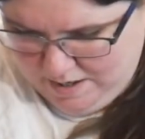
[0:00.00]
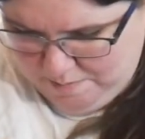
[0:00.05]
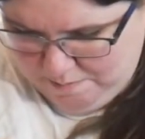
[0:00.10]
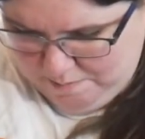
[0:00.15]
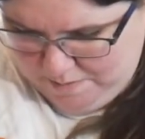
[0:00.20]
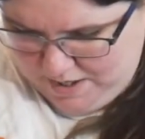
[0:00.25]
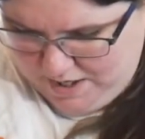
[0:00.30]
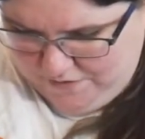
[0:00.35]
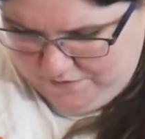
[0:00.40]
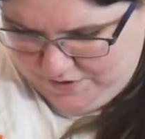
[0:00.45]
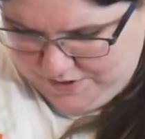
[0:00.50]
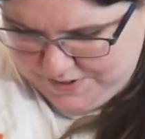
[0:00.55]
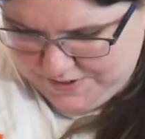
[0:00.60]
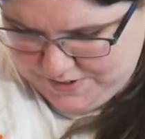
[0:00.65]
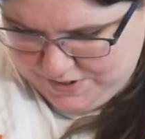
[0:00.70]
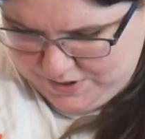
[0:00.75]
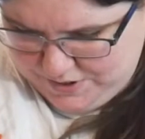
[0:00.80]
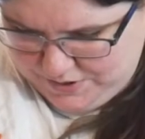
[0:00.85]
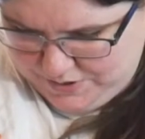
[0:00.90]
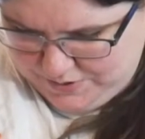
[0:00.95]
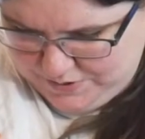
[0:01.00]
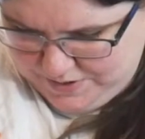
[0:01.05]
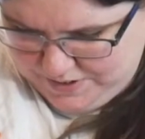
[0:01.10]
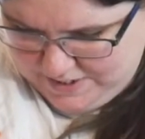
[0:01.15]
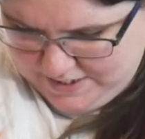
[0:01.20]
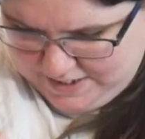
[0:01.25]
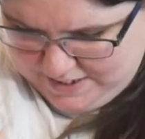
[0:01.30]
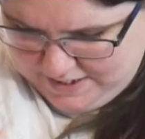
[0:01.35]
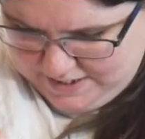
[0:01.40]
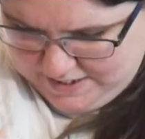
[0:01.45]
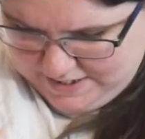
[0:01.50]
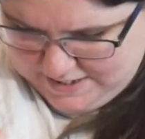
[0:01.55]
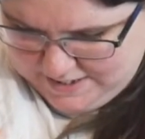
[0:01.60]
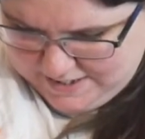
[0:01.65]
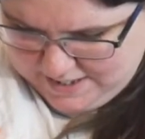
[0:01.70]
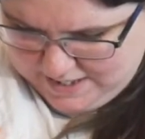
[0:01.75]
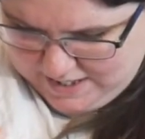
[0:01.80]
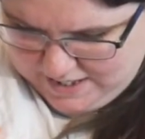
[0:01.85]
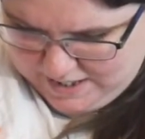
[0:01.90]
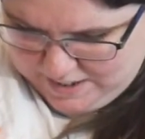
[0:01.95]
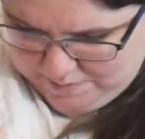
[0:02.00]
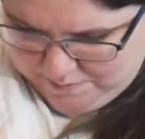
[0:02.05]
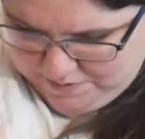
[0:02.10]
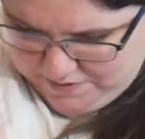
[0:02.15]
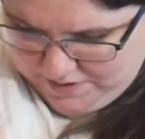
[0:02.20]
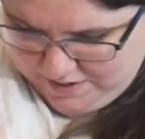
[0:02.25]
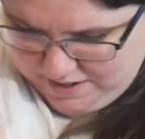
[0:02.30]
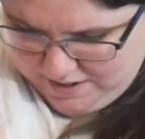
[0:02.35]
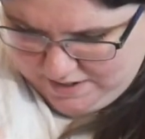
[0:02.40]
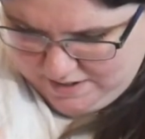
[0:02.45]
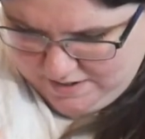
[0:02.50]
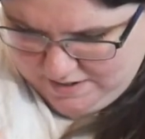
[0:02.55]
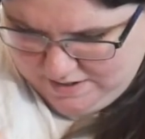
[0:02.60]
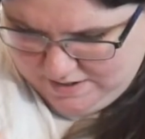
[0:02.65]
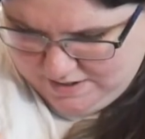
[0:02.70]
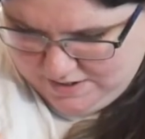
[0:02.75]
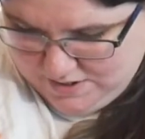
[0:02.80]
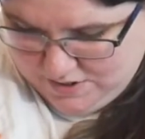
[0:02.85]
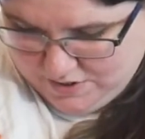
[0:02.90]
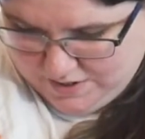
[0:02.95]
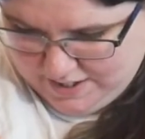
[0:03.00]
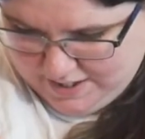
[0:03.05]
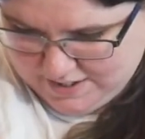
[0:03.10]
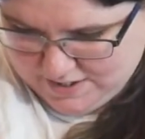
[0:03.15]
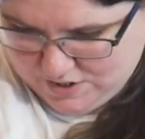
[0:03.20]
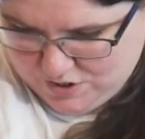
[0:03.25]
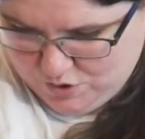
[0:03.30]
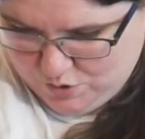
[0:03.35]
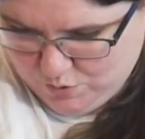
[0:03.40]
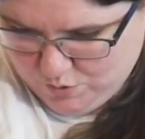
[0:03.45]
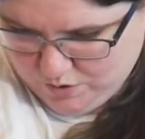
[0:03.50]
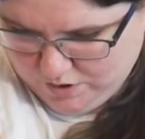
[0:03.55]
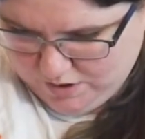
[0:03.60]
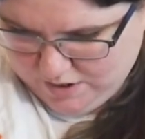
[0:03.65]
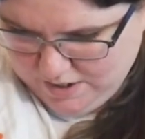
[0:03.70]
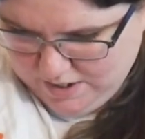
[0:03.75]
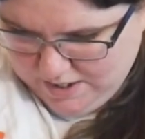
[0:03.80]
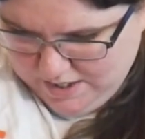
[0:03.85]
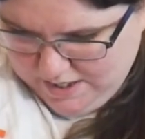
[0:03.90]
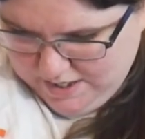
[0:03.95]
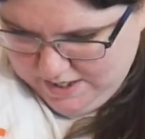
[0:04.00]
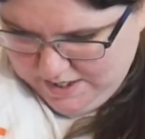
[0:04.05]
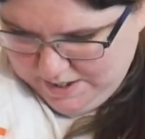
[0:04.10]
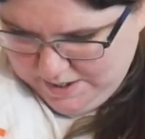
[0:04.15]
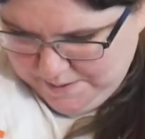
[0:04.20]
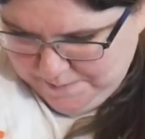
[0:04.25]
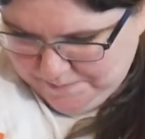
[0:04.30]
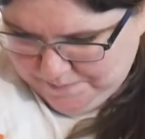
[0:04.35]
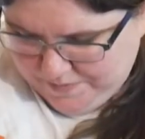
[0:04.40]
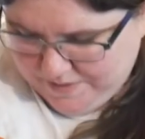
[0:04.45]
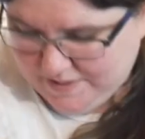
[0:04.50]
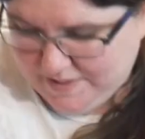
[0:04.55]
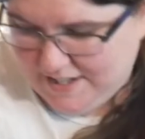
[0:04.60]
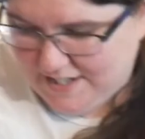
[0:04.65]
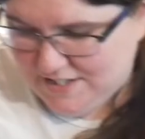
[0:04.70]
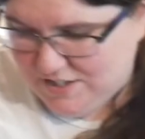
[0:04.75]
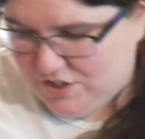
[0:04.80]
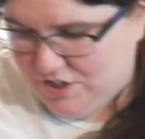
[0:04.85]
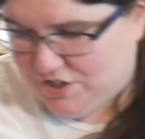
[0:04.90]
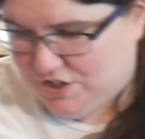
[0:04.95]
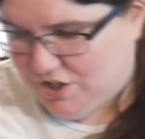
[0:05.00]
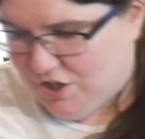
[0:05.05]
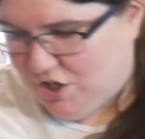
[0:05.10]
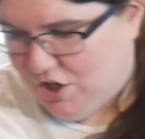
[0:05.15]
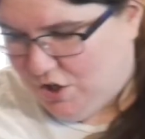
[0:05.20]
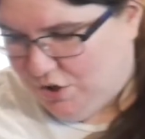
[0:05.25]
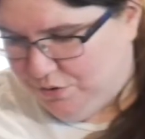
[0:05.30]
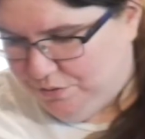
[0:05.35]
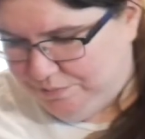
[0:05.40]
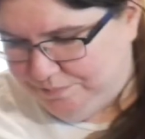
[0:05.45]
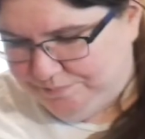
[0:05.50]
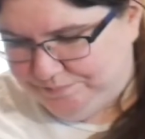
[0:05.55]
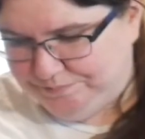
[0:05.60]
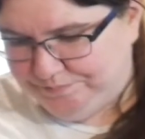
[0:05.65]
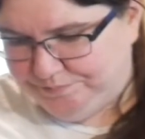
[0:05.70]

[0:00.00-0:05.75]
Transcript: may have also done the same thing. So that's cool, that's good to know.